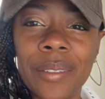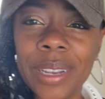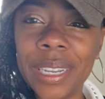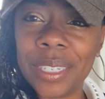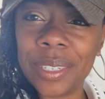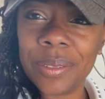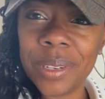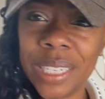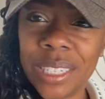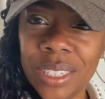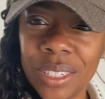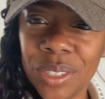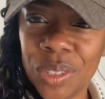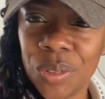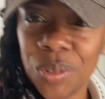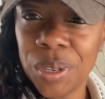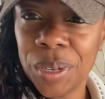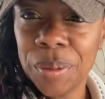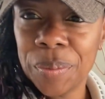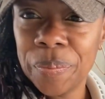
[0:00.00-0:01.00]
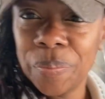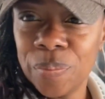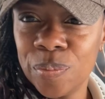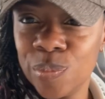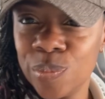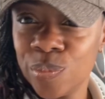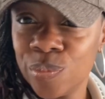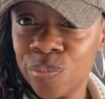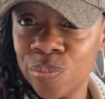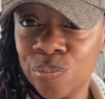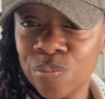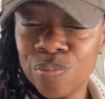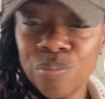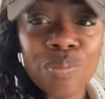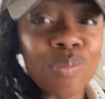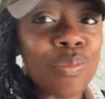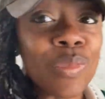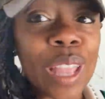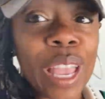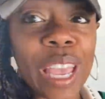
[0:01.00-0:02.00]
graduation trip
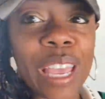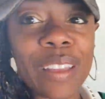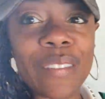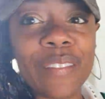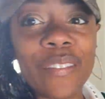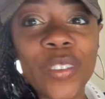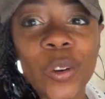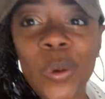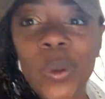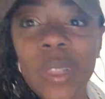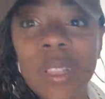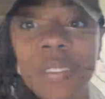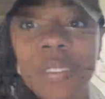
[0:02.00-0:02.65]
in full